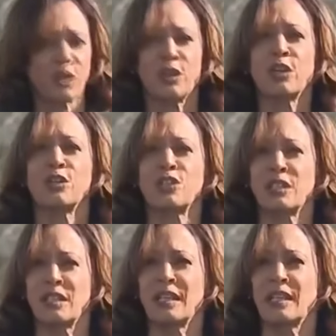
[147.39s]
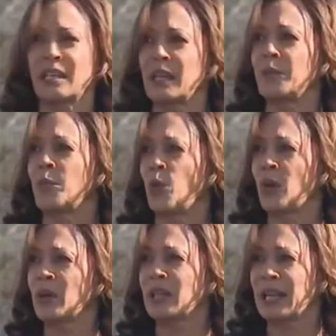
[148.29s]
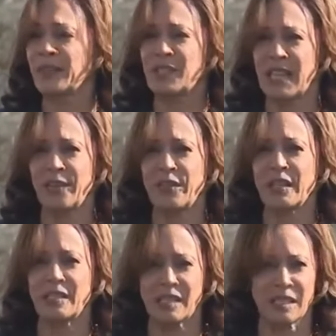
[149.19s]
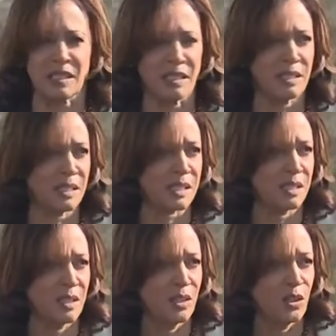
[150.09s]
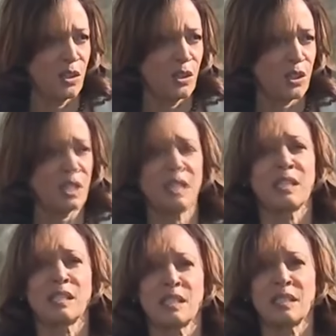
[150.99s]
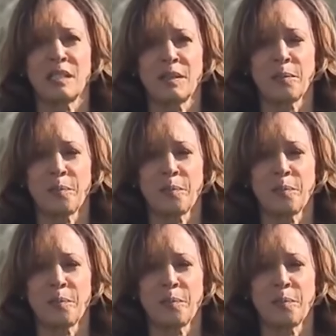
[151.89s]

to urgently get more life-saving assistance to innocent